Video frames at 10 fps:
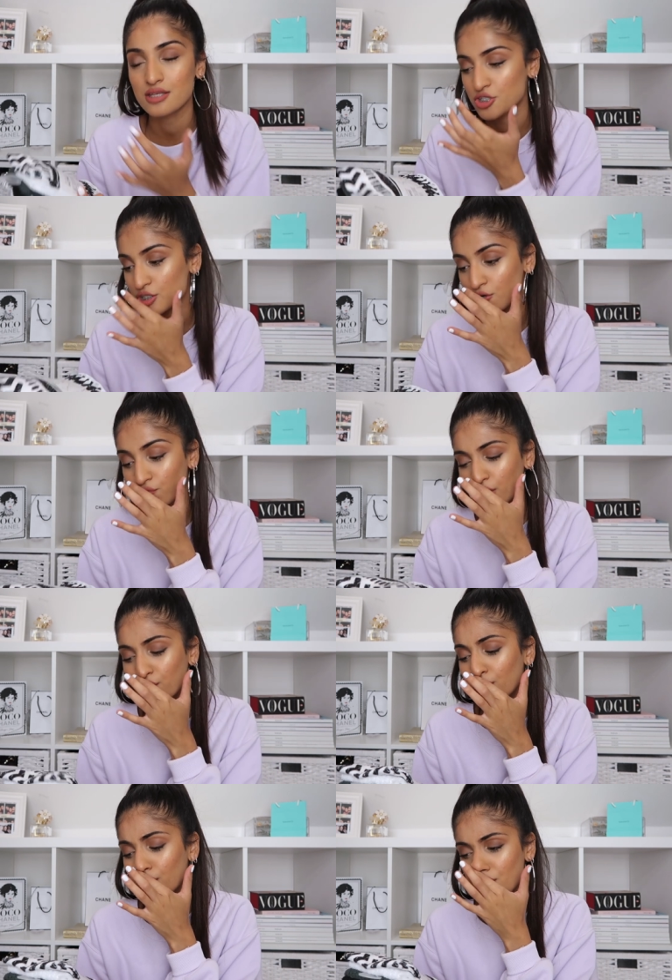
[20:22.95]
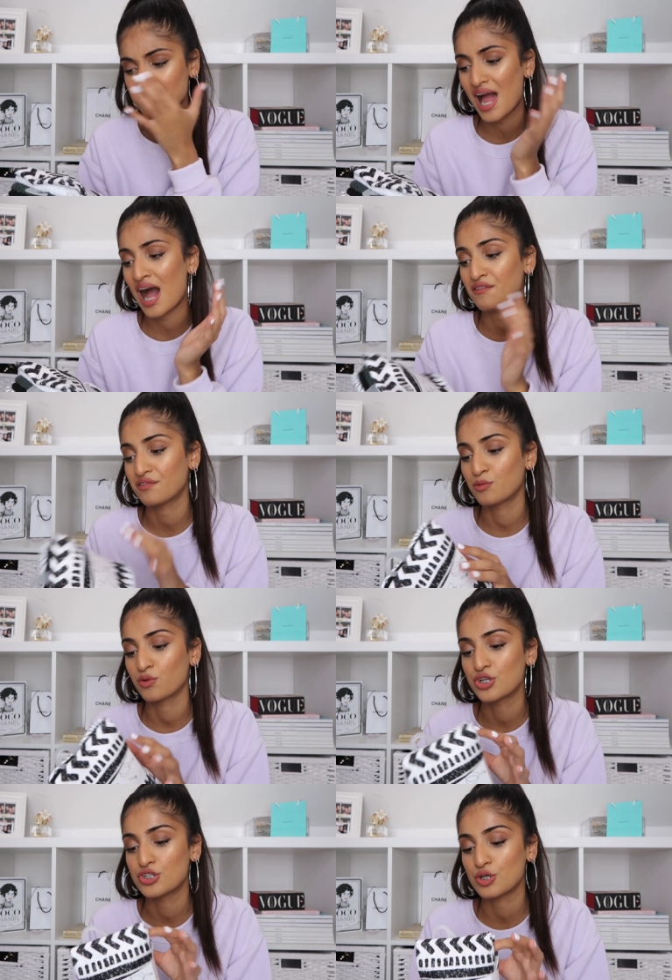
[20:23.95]
They're just like really really good to have if you
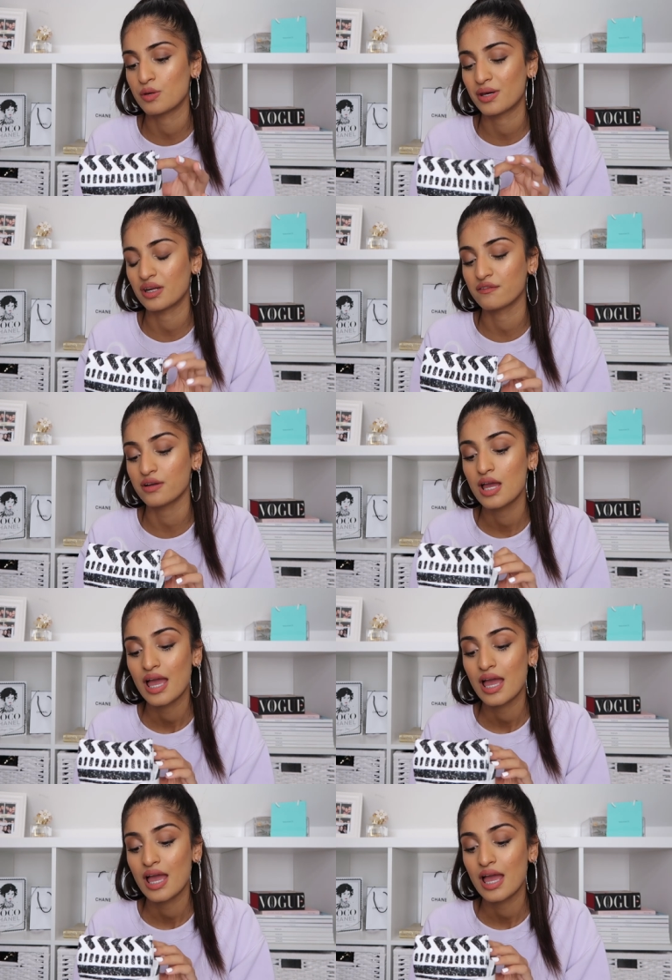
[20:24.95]
want to do a bit of